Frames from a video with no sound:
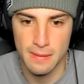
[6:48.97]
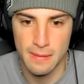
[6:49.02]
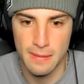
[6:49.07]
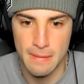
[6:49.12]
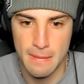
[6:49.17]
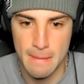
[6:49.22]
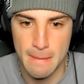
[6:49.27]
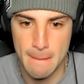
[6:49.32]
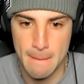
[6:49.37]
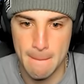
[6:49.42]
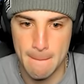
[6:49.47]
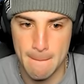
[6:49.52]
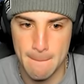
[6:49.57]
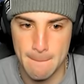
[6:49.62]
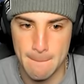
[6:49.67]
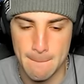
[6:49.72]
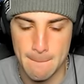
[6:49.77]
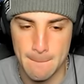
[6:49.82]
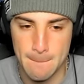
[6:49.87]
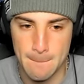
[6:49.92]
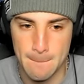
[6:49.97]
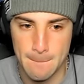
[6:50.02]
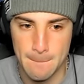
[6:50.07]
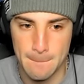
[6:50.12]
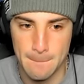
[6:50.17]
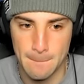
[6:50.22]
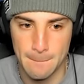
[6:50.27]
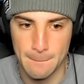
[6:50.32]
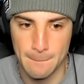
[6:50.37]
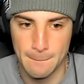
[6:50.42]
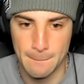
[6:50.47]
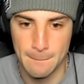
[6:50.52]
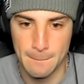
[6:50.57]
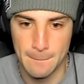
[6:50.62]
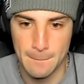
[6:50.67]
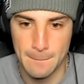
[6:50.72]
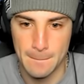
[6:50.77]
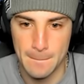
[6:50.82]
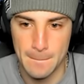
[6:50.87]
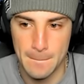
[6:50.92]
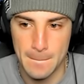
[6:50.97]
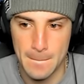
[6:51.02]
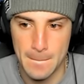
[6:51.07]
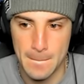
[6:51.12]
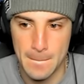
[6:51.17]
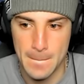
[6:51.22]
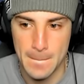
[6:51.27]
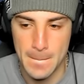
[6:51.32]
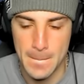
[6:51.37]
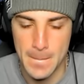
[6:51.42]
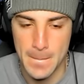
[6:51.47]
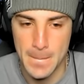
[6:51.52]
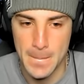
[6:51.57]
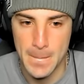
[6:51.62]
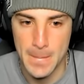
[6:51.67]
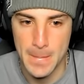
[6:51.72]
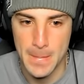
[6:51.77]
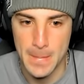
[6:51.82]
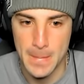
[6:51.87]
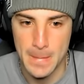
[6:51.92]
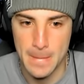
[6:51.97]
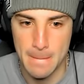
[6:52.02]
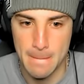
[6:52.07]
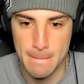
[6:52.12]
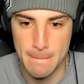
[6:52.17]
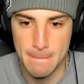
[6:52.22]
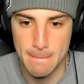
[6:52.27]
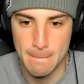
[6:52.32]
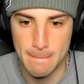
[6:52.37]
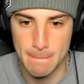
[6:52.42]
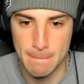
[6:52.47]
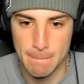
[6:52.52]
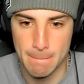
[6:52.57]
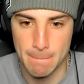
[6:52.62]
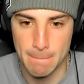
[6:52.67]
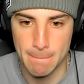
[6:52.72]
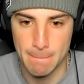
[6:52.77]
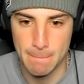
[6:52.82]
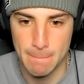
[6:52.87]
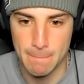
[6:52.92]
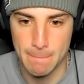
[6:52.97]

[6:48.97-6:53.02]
[no speech]